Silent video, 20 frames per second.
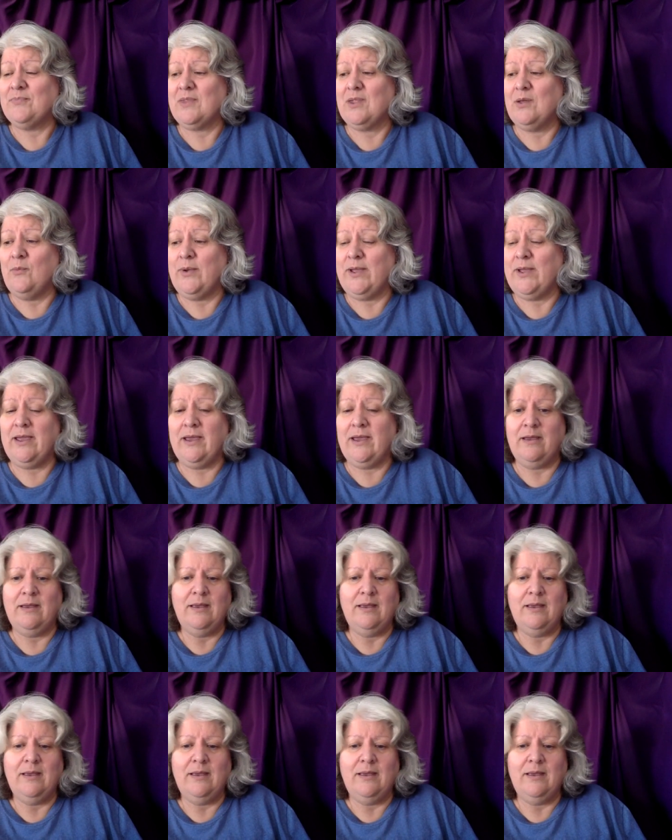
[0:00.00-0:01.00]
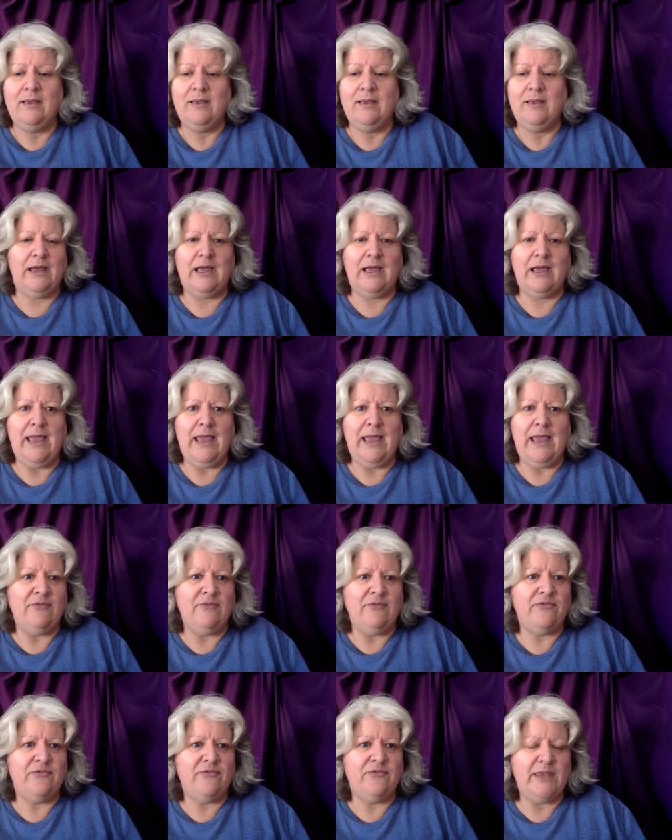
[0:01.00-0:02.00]
where, like, I have
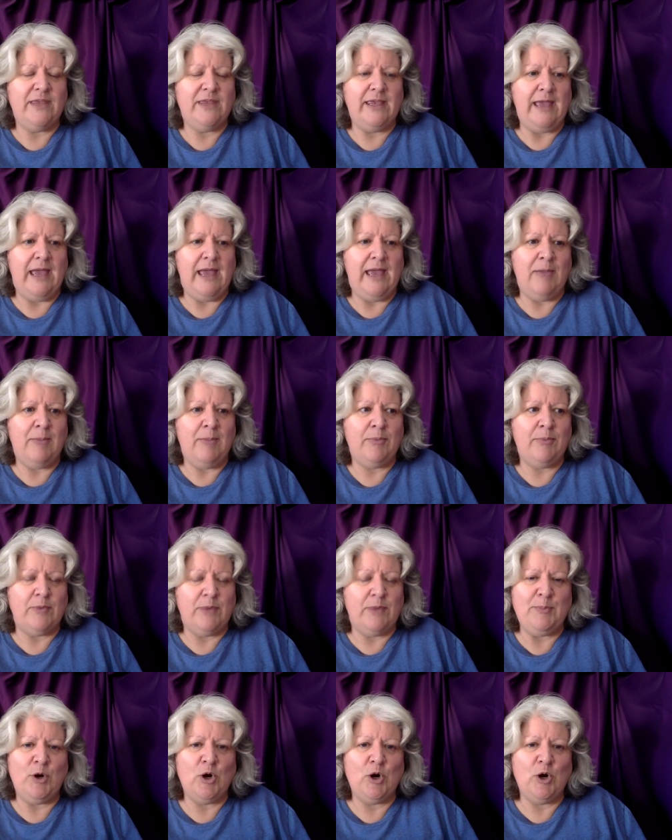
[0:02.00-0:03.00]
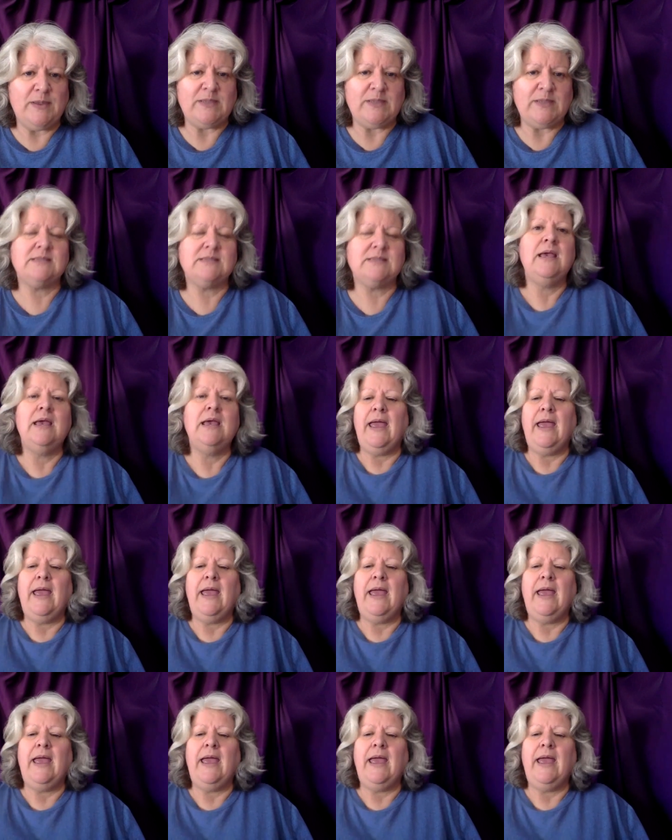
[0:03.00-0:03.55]
the app Repurpose,